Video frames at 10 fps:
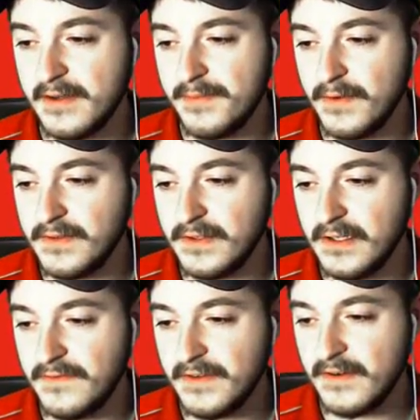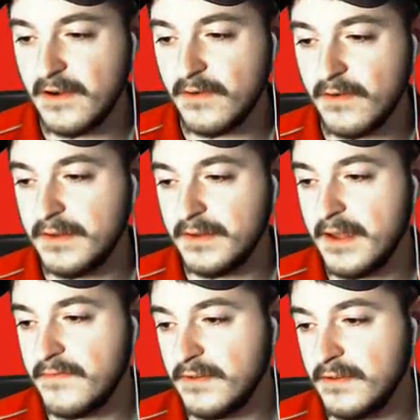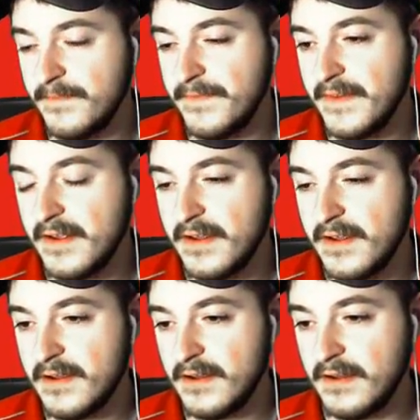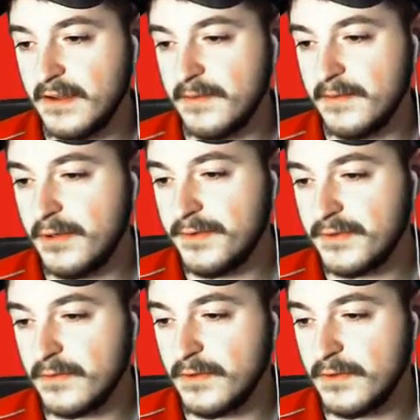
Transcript: but we still need to figure out what level Bulbasaur will